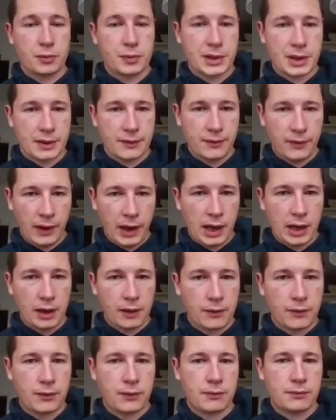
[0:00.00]

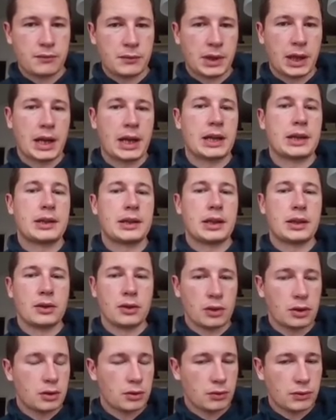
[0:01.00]
c5, then I did
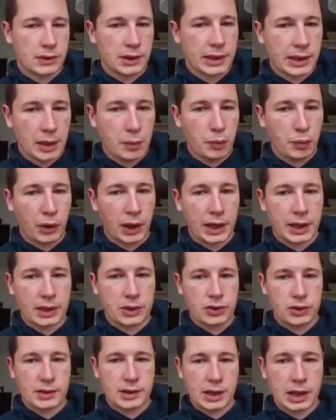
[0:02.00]
not lose a tempo, I can
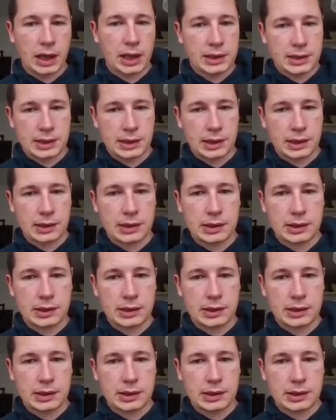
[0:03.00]
just castle.